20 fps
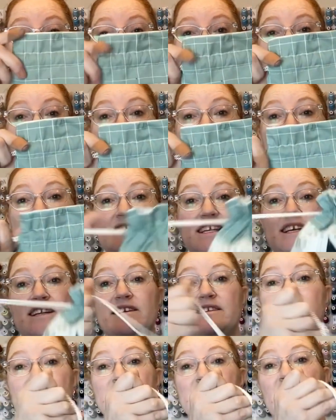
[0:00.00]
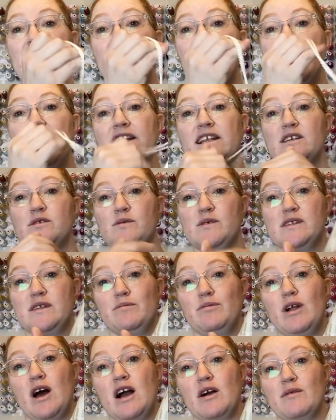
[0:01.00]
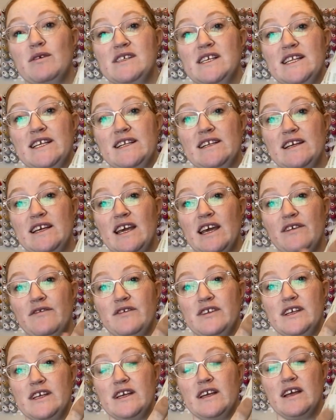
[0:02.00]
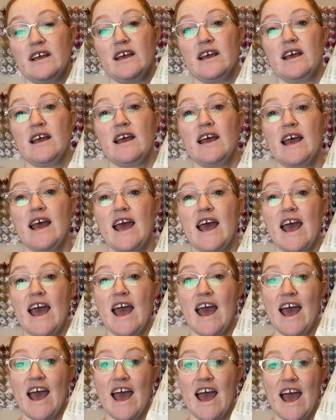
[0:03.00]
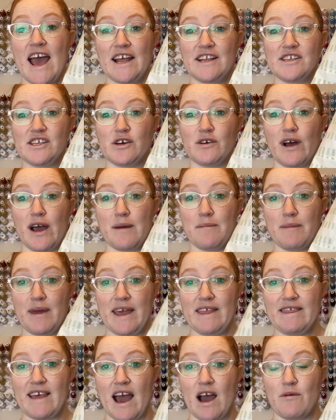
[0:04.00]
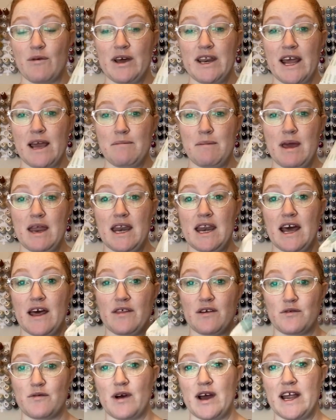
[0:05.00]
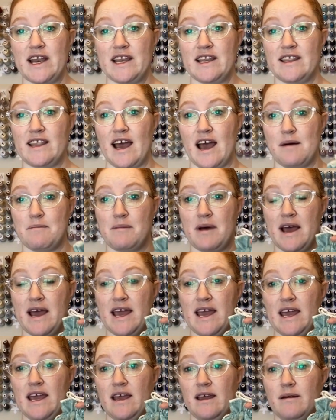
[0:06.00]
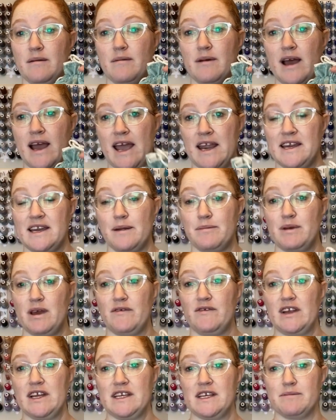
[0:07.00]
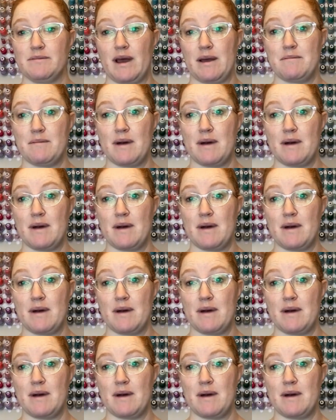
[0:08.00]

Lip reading: and this little design. This was the block, was a little gift. And so I made that one. I made another one that I ended up gifting to my